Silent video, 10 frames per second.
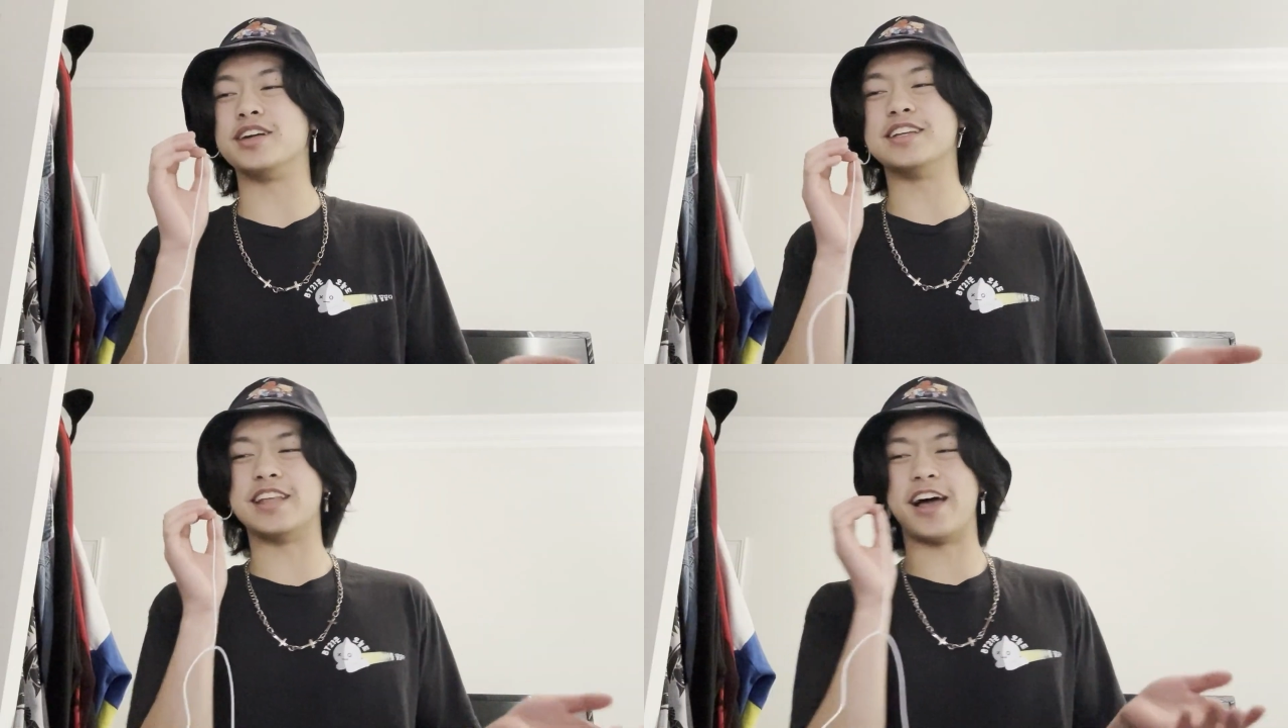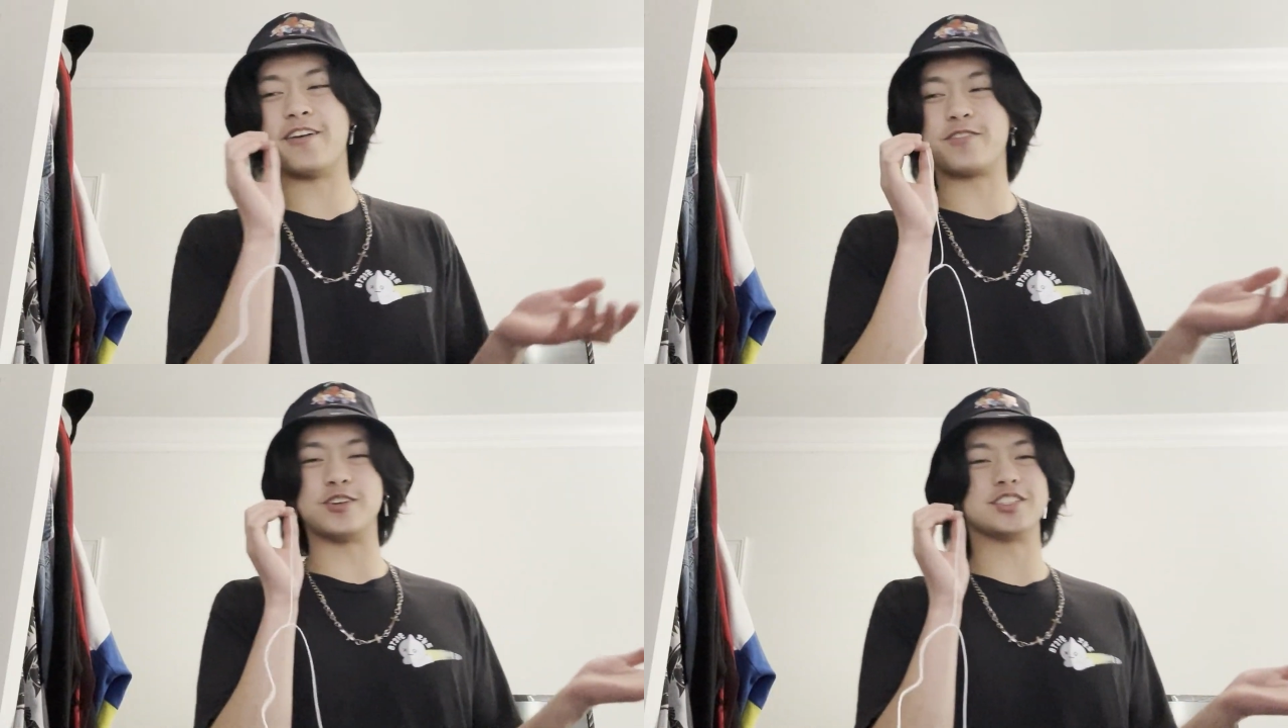in the
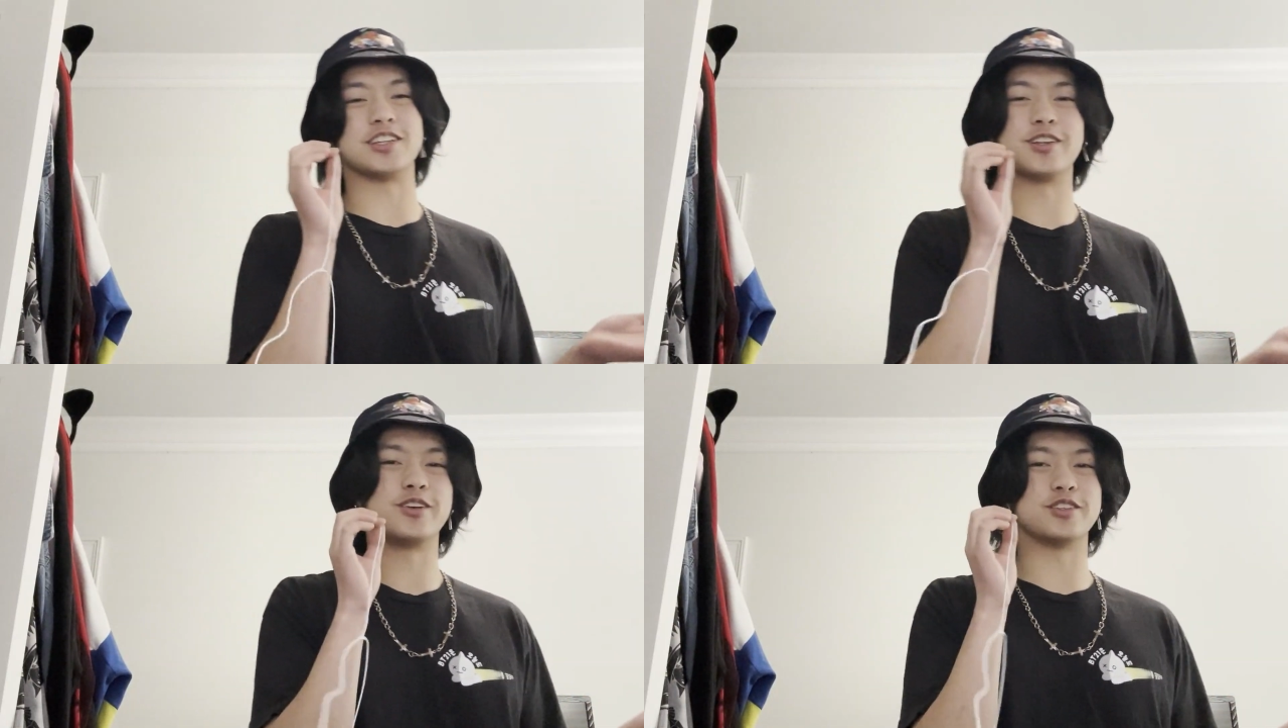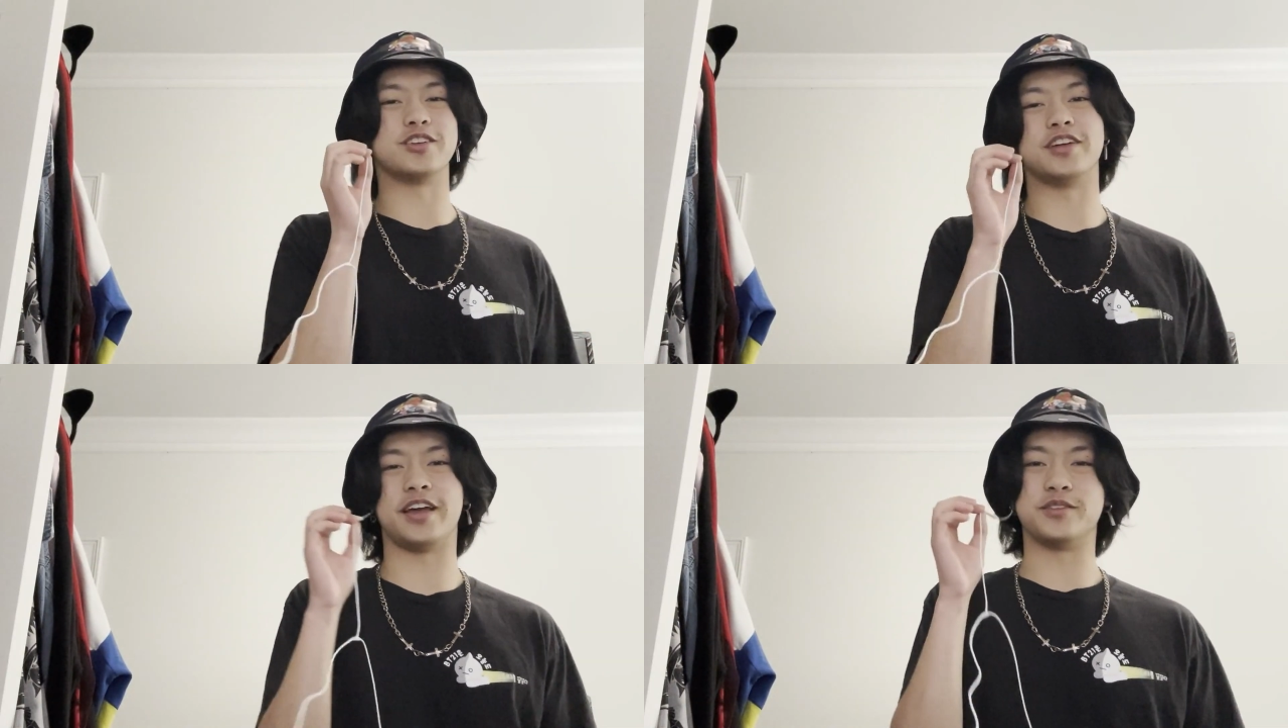effort to learn
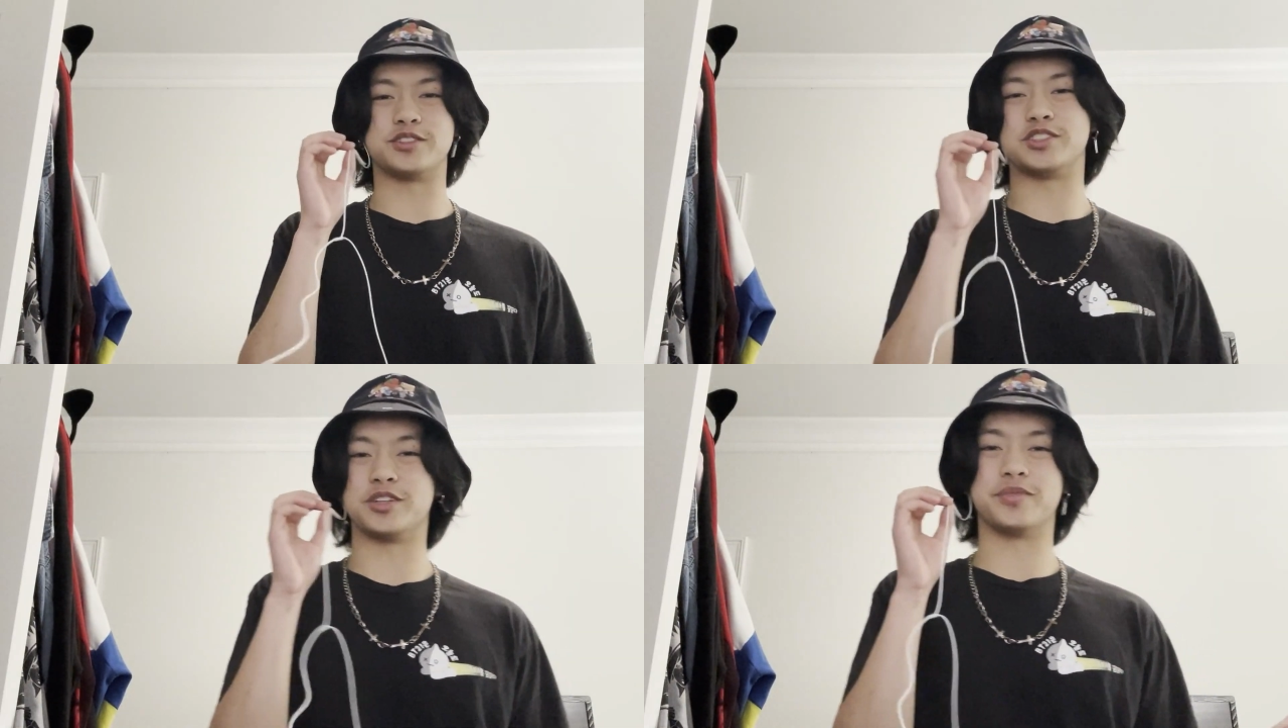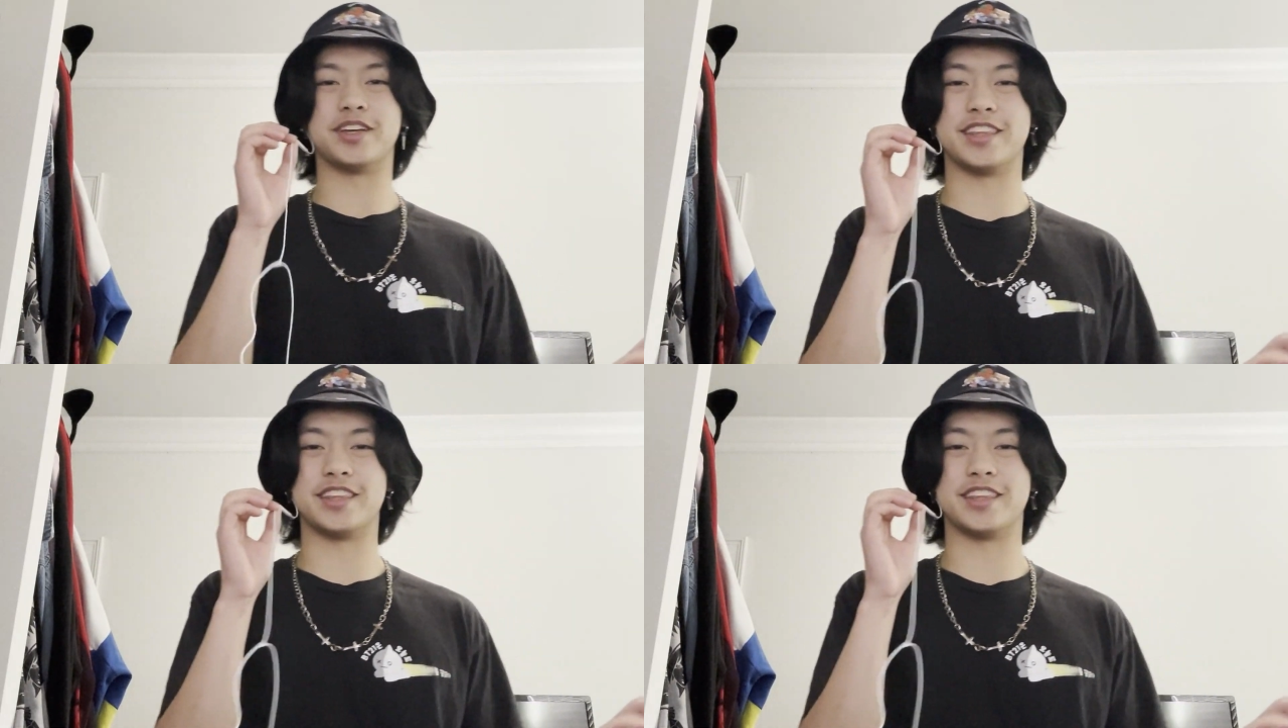their names or something like